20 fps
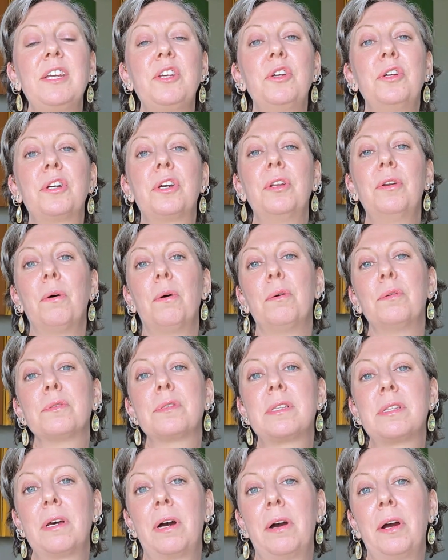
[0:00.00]
You can
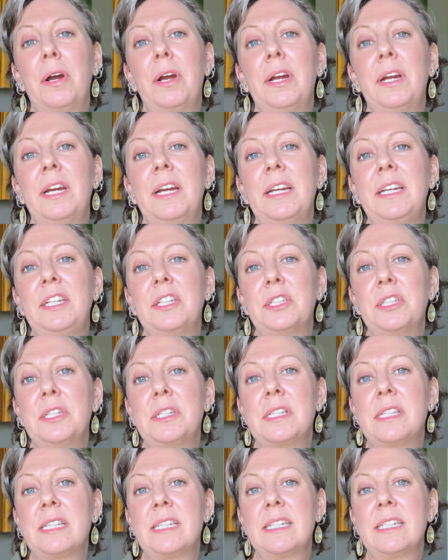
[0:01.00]
also
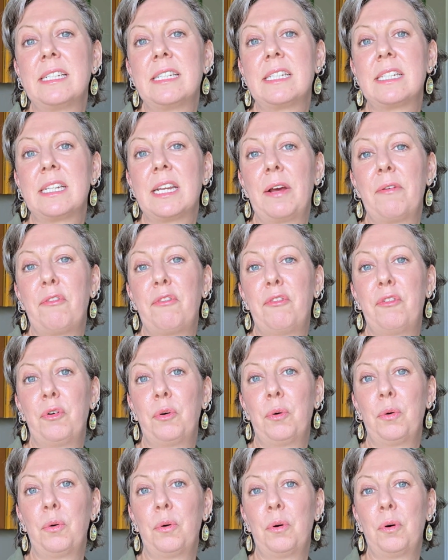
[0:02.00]
use it
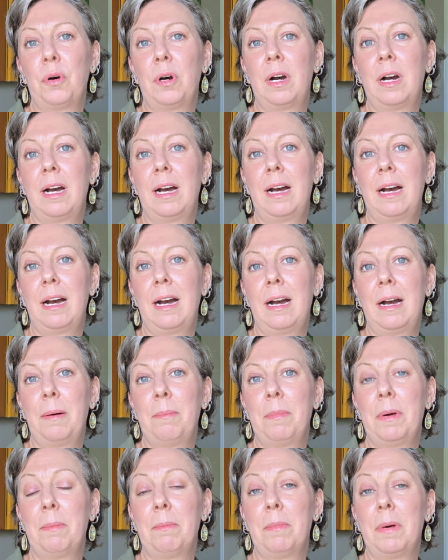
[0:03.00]
for
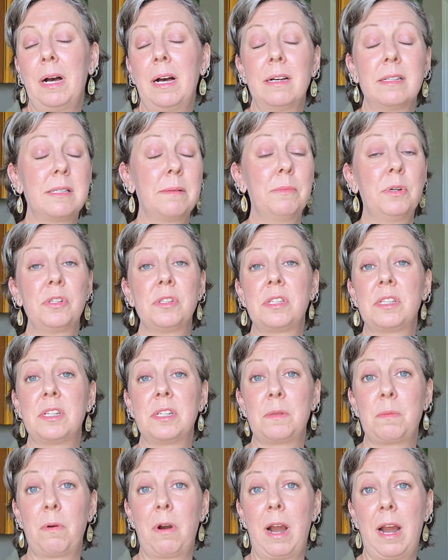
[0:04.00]
as a
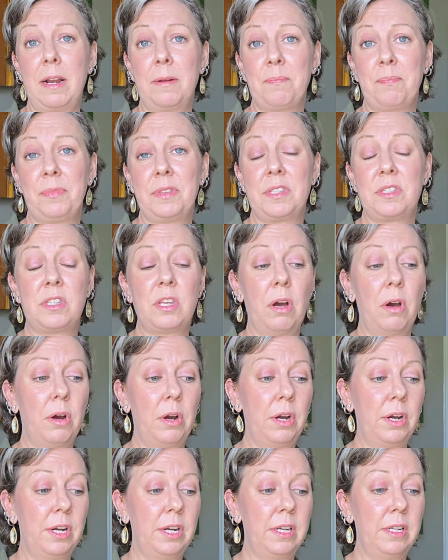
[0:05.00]
monster spray.
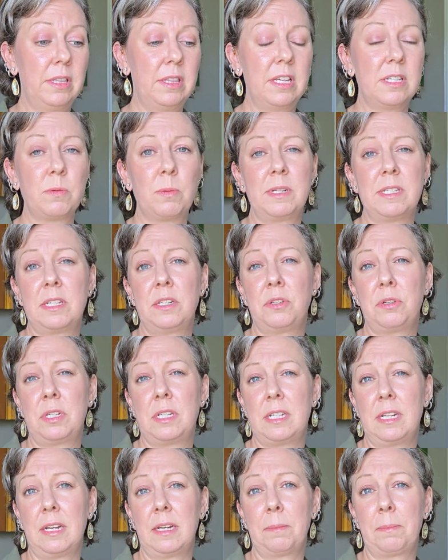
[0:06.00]
So this one's
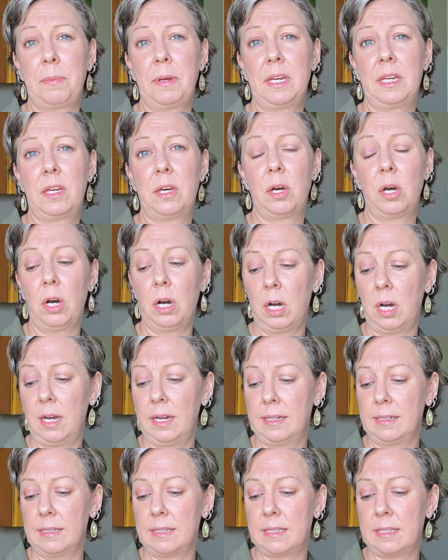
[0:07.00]
interesting
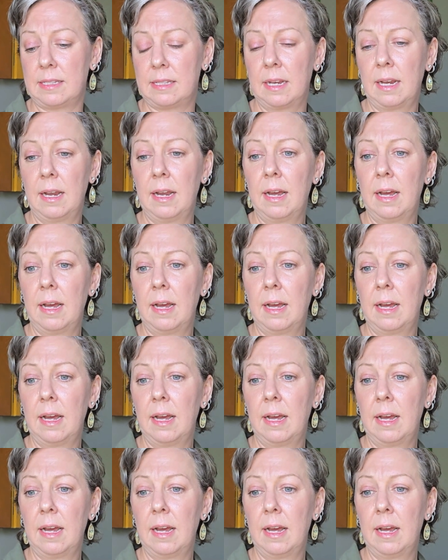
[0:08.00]
because